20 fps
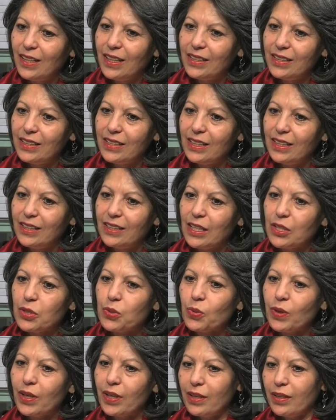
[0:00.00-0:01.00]
Indeed,
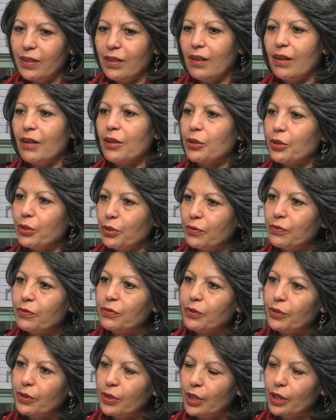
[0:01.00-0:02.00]
that's why I argue
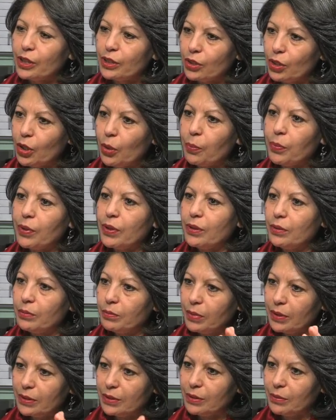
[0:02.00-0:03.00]
for a
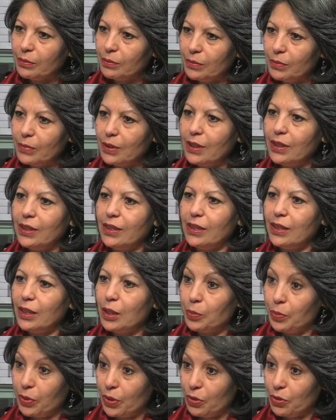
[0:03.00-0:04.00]
top-bottom
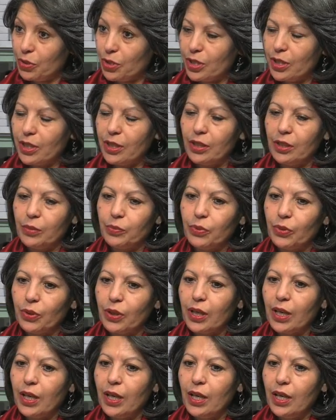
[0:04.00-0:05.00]
approach in the
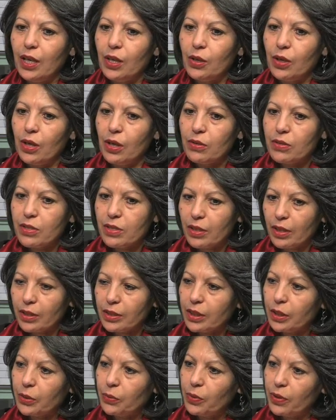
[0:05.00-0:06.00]
book,
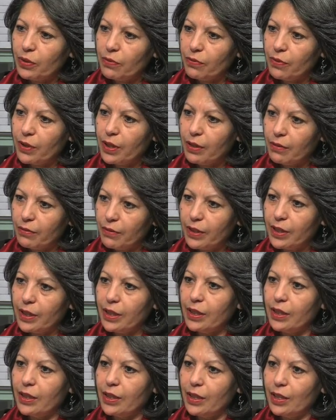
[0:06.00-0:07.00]
starting with very,
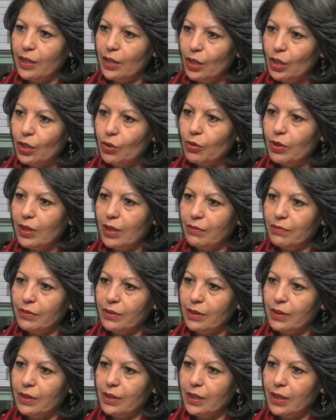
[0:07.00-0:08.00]
very
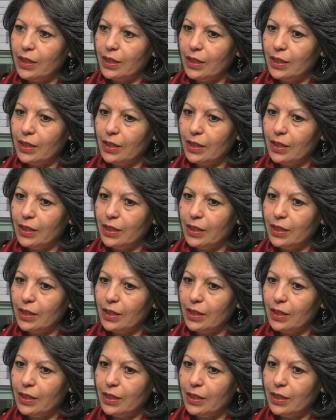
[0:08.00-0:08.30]
low-level,